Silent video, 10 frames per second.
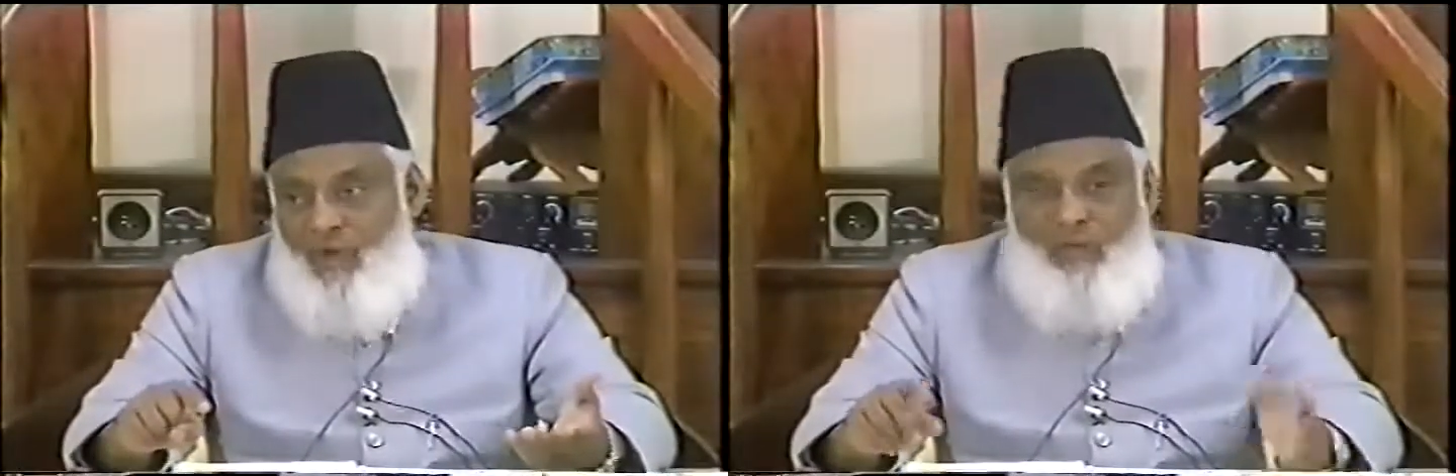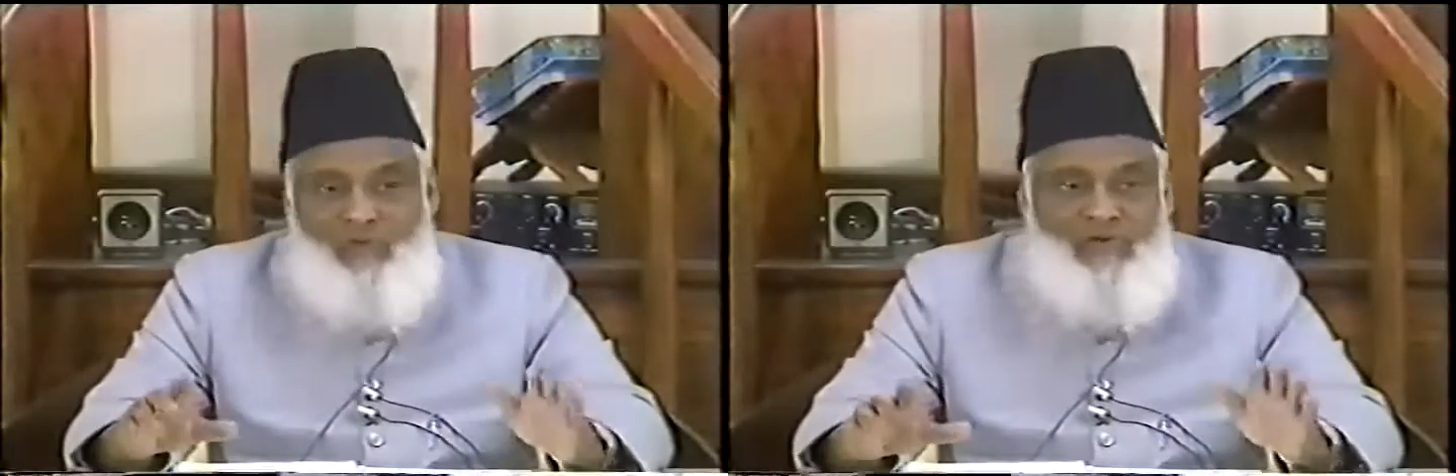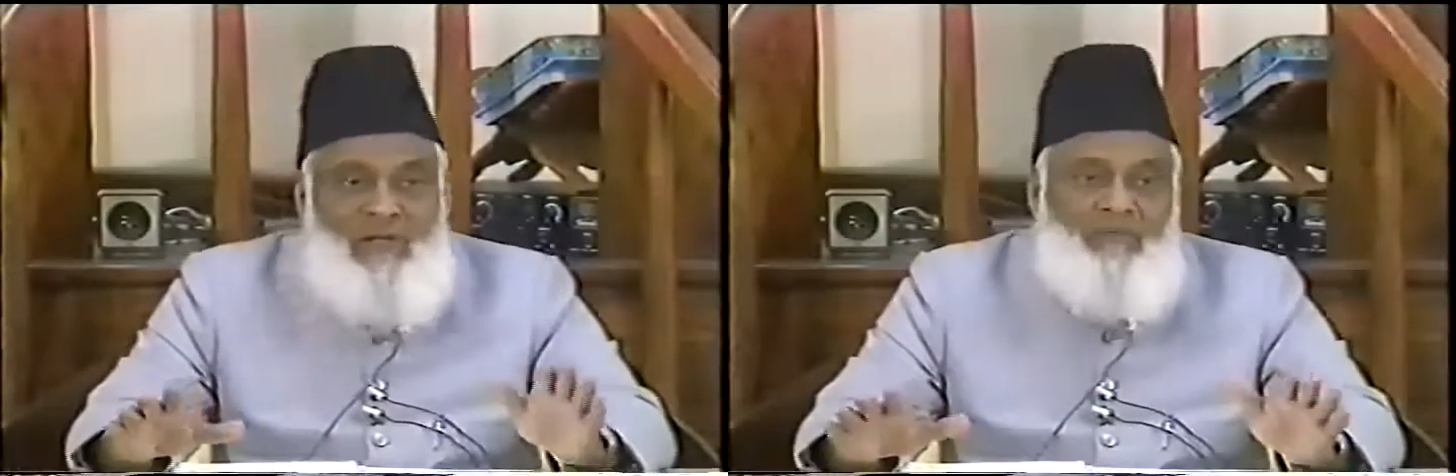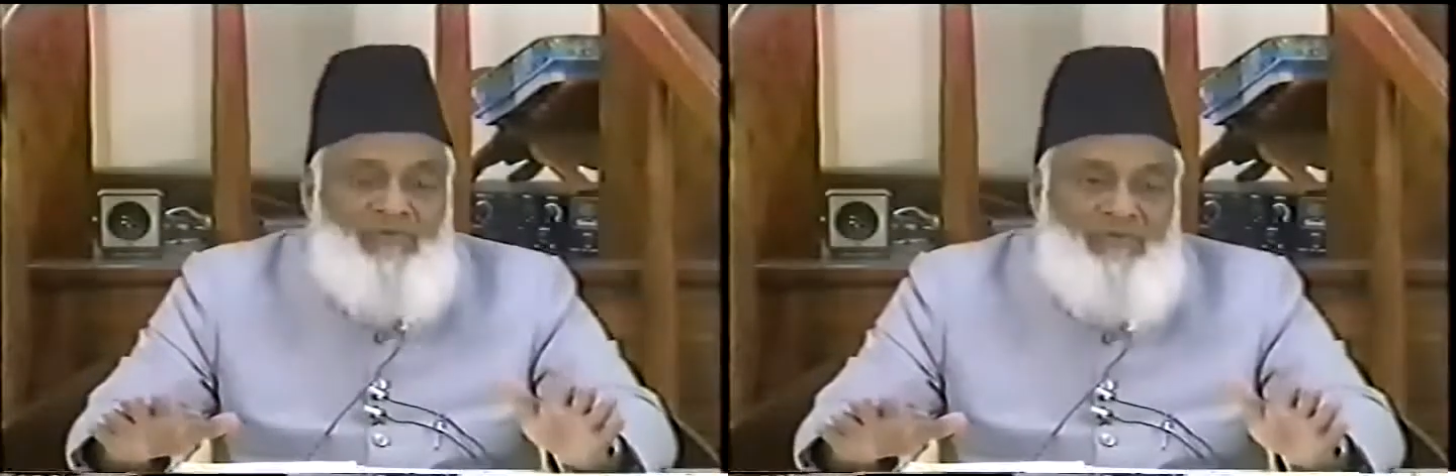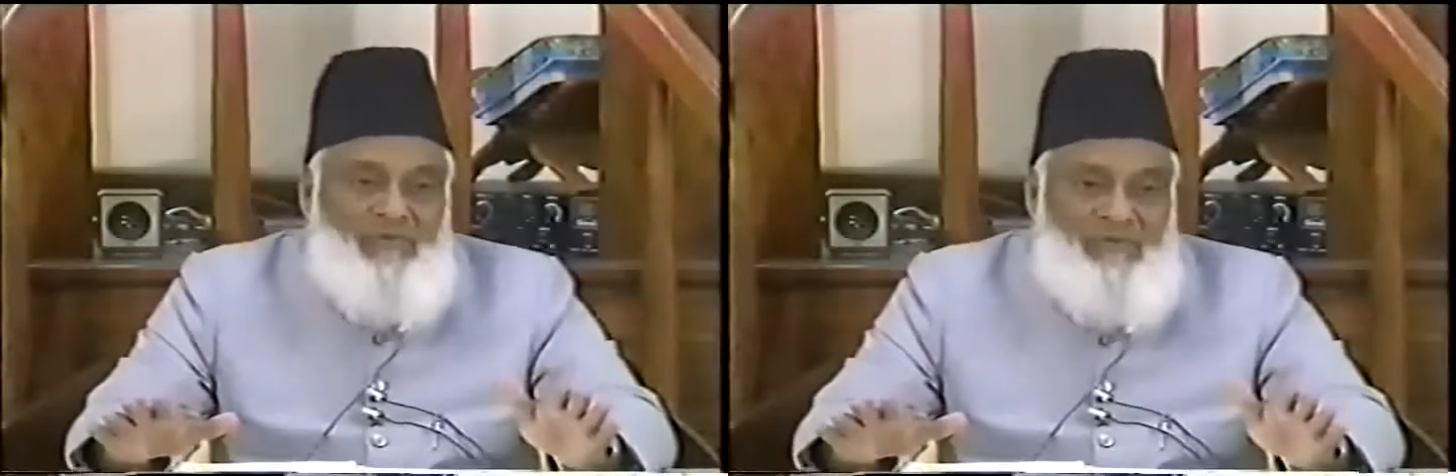O
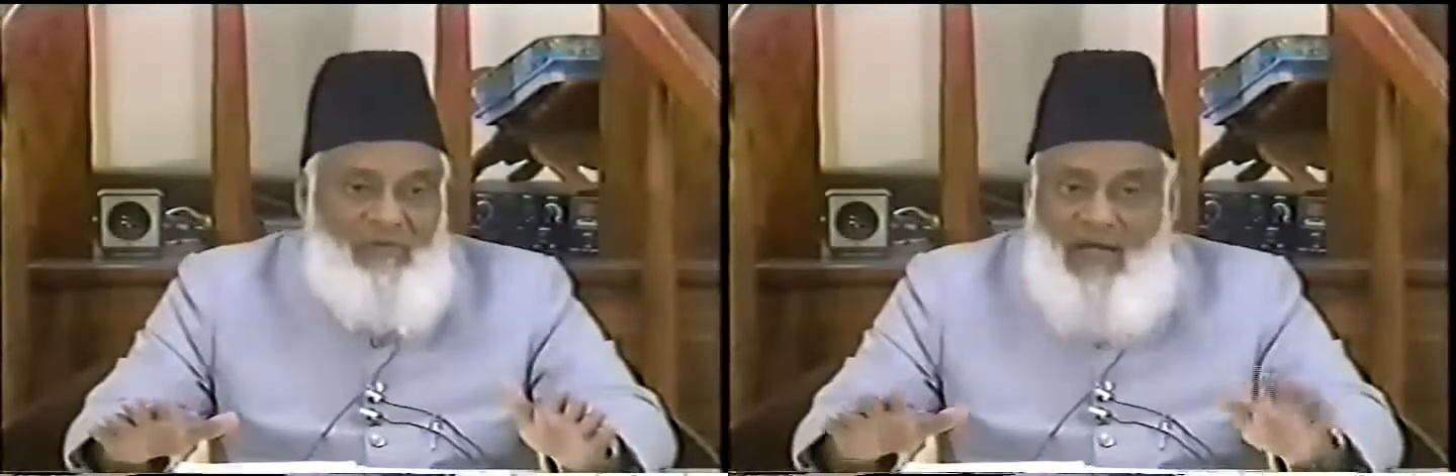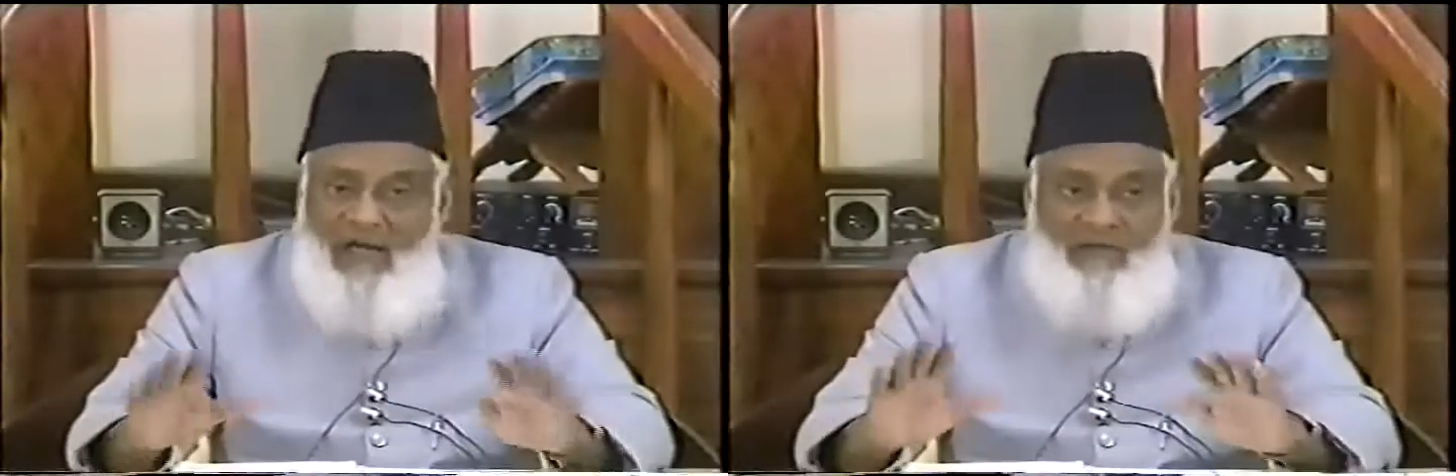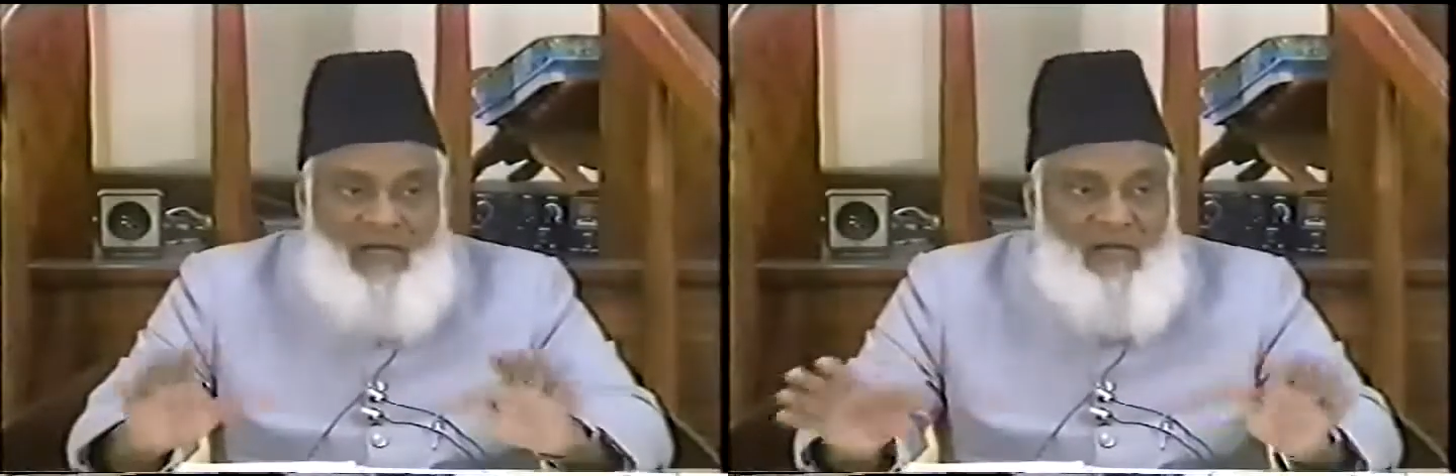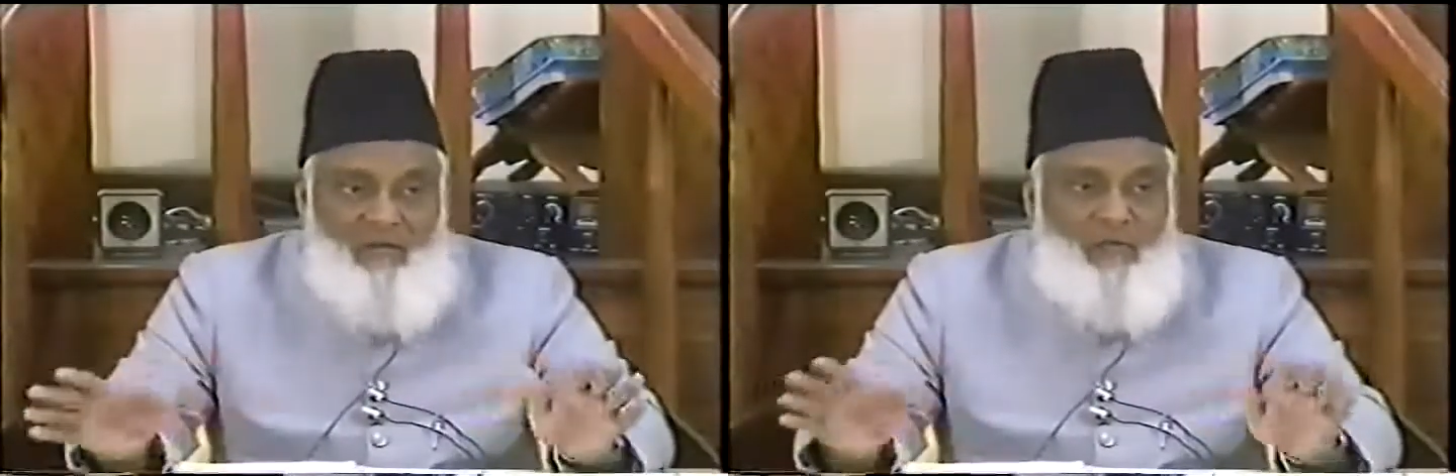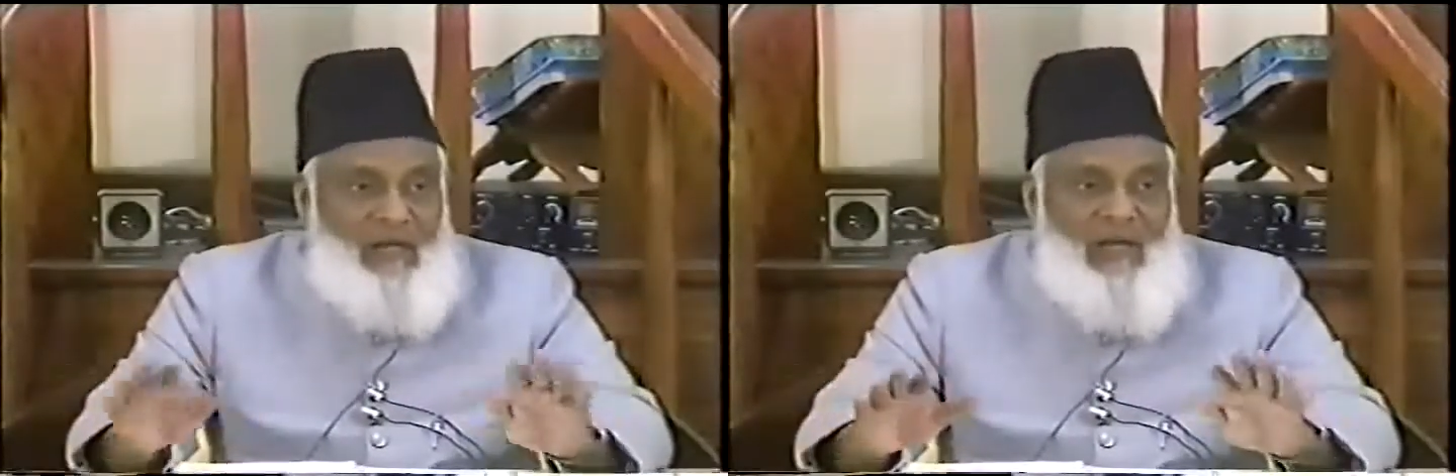Muslims, la
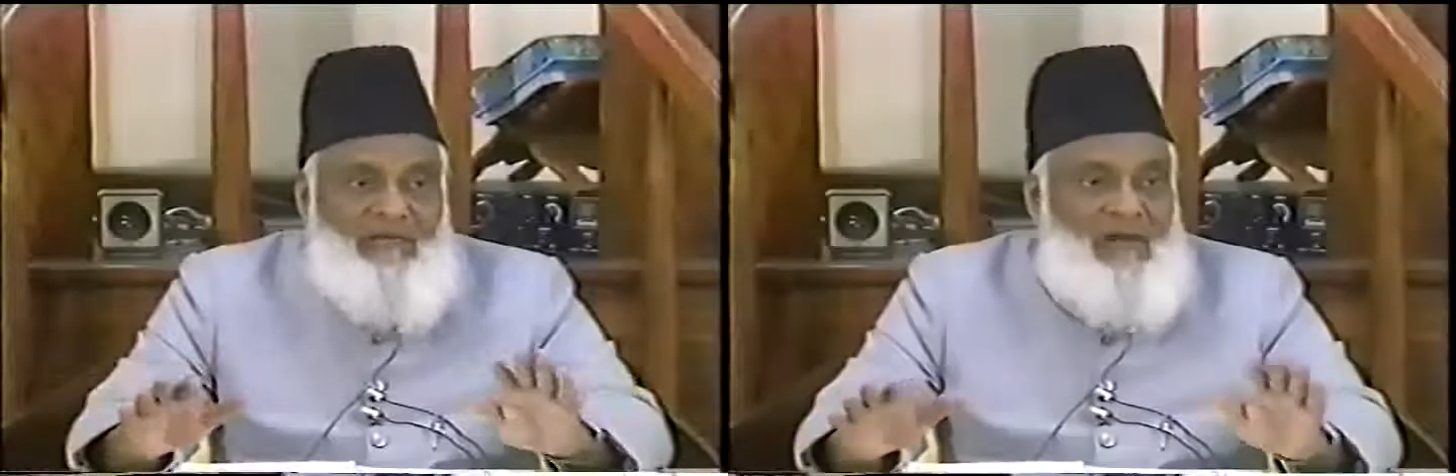tahinu wa la